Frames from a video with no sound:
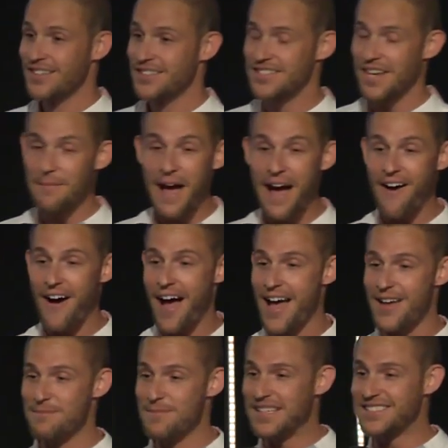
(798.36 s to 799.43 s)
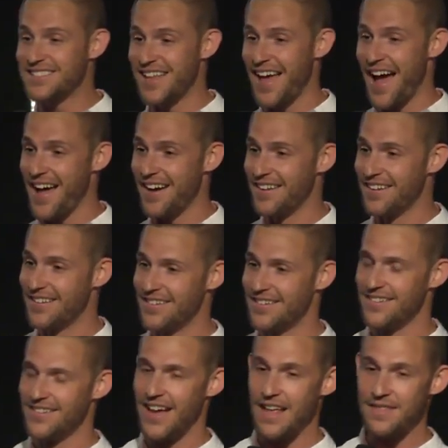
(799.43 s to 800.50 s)
Somehow I had missed that.
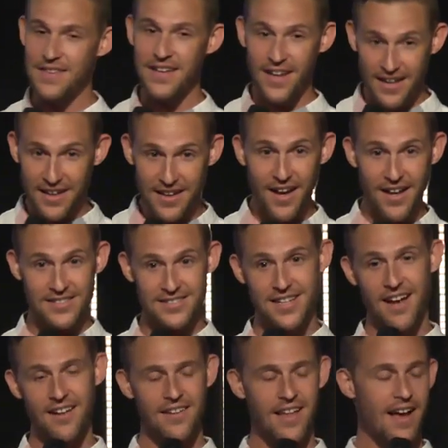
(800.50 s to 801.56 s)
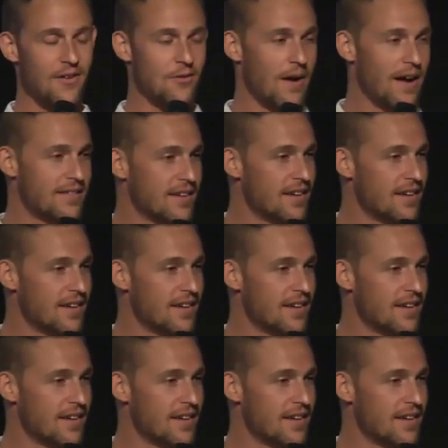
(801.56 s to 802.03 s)
I think I cussed out loud right